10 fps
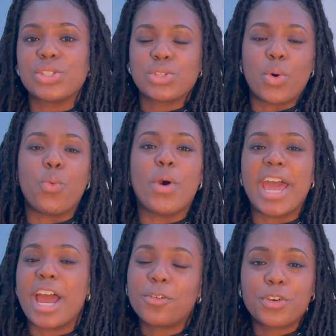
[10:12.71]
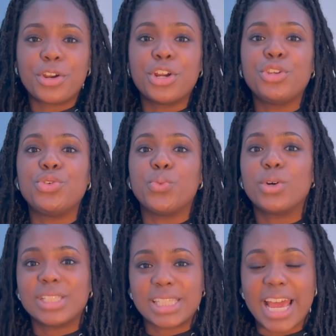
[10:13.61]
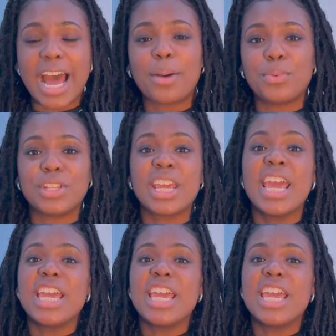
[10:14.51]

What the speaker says: So whatever you want to happen,